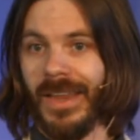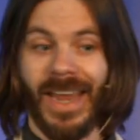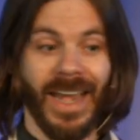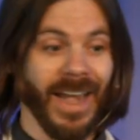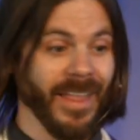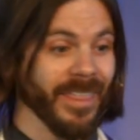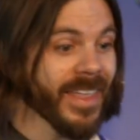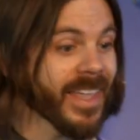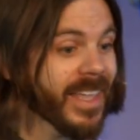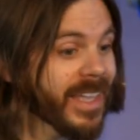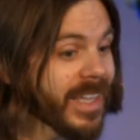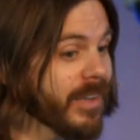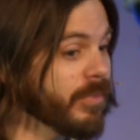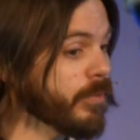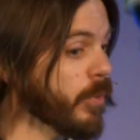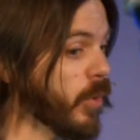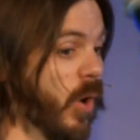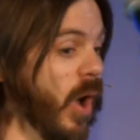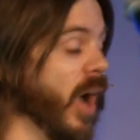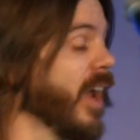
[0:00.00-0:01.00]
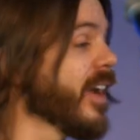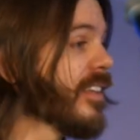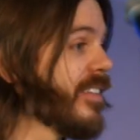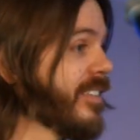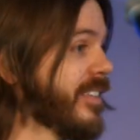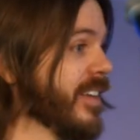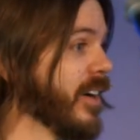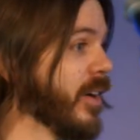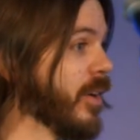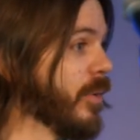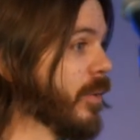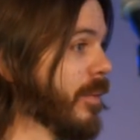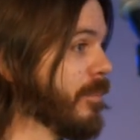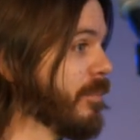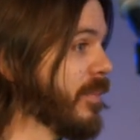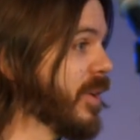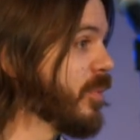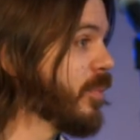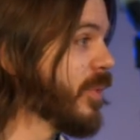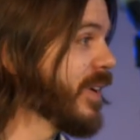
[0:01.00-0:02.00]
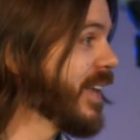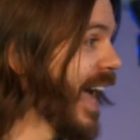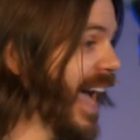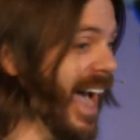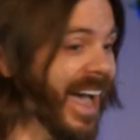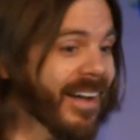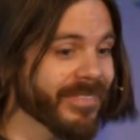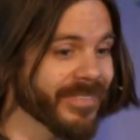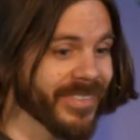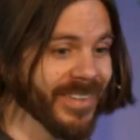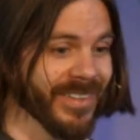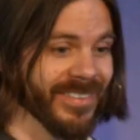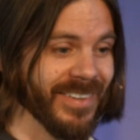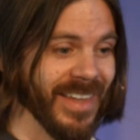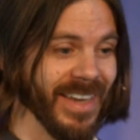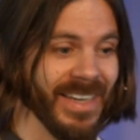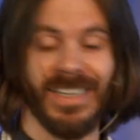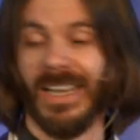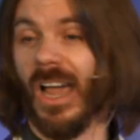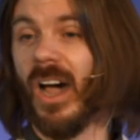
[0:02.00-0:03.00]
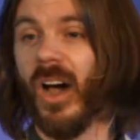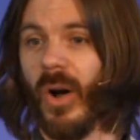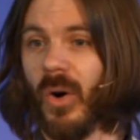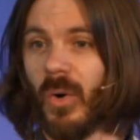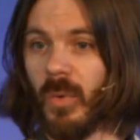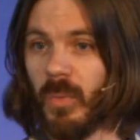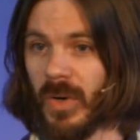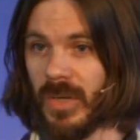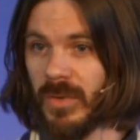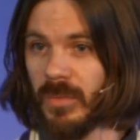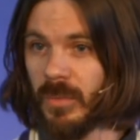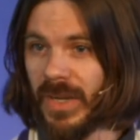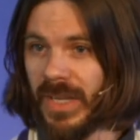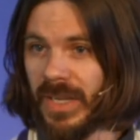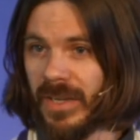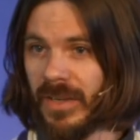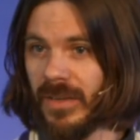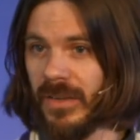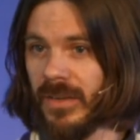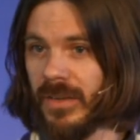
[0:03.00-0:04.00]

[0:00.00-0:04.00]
And I think if we're honest here, I mean, we'd have to say no, wouldn't we?